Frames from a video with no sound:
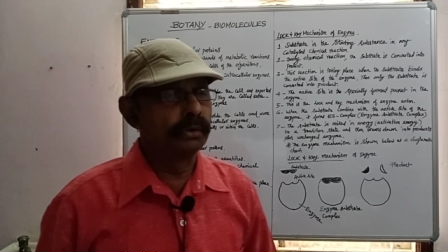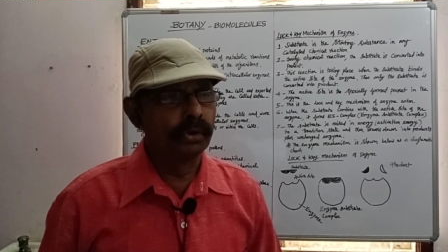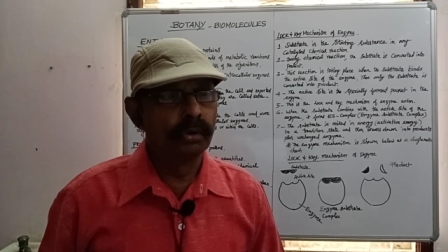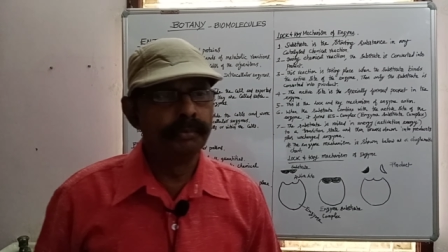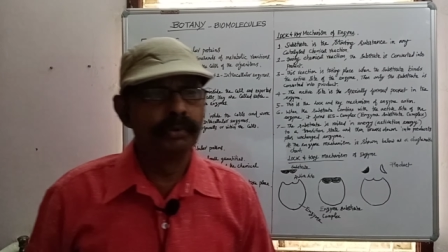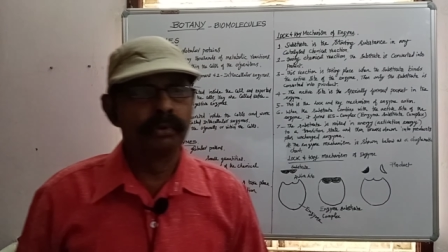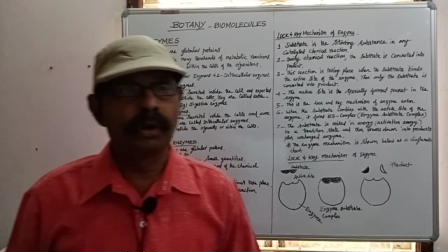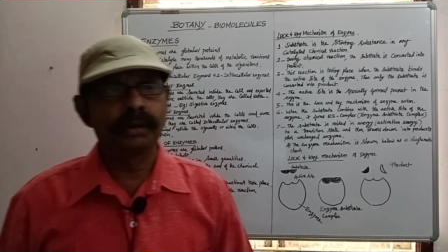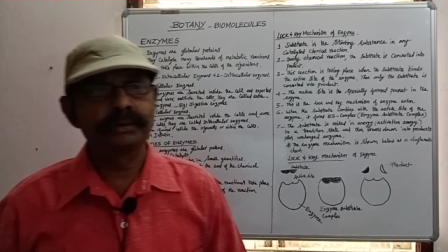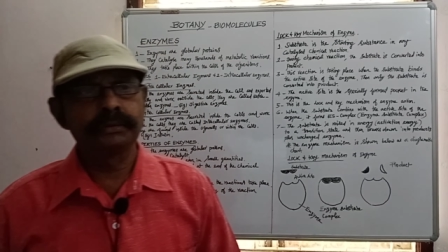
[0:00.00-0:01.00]

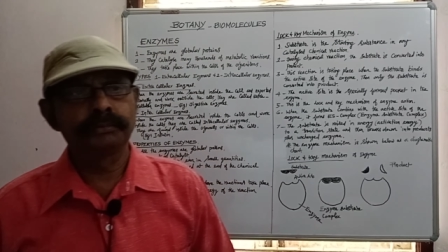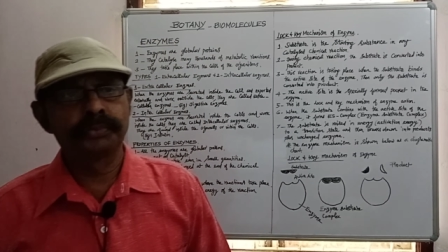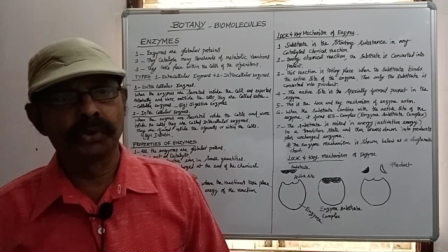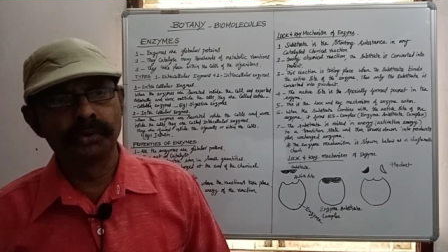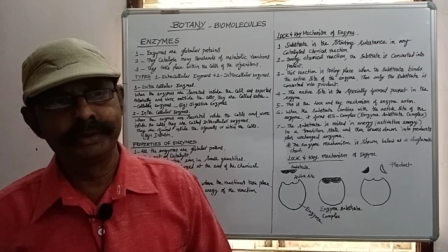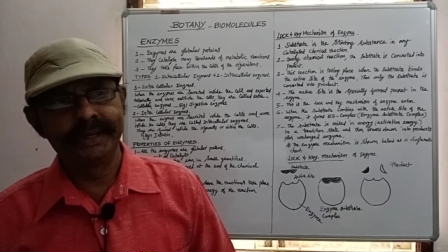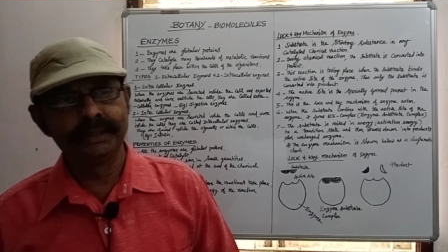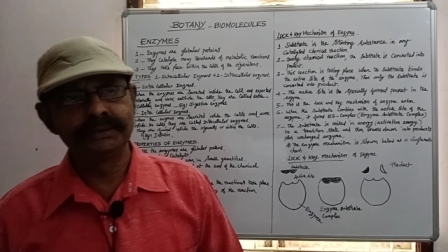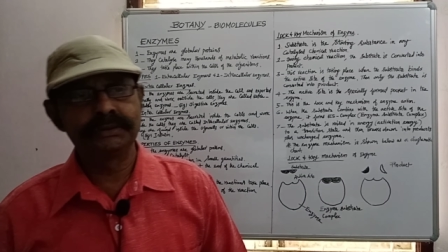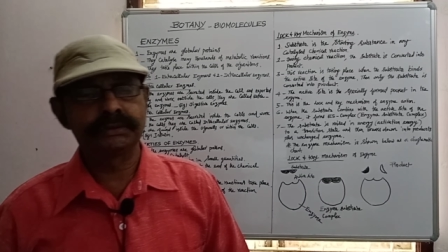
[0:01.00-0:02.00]
globular proteins.